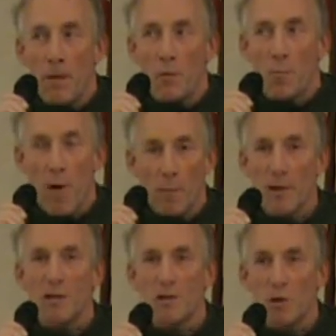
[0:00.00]
You're
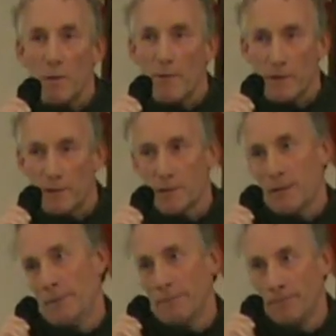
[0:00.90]
public
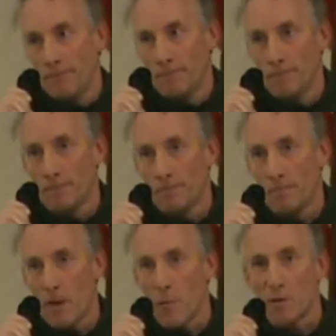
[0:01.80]
servants.
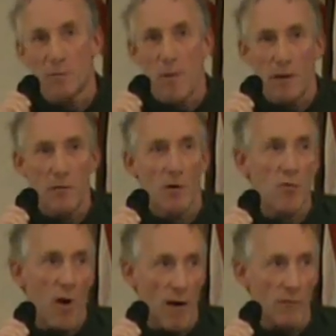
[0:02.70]
I don't expect you to
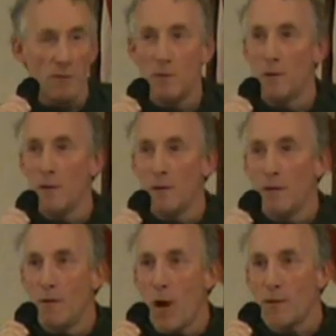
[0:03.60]
grovel
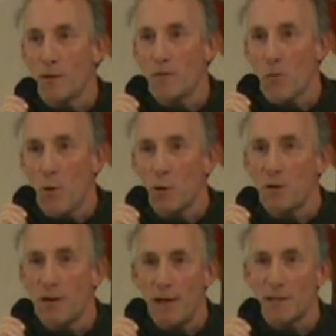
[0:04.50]
on
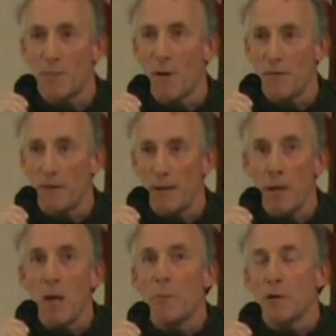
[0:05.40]
your knees at my
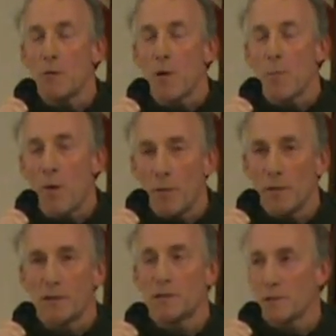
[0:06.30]
feet, but you are
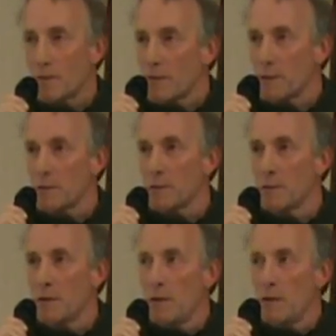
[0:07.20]
public
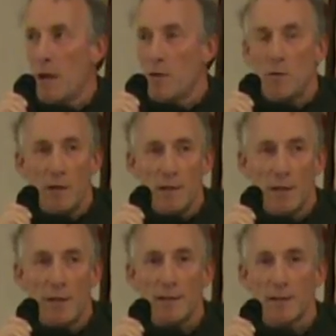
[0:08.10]
servants, and you need
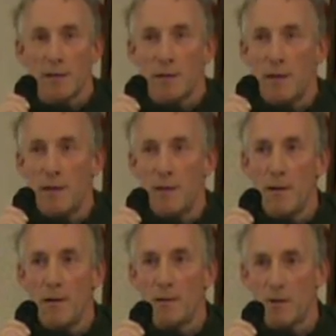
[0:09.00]
to listen
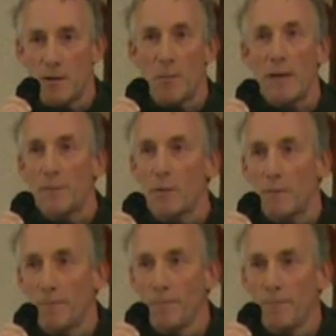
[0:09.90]
to the people.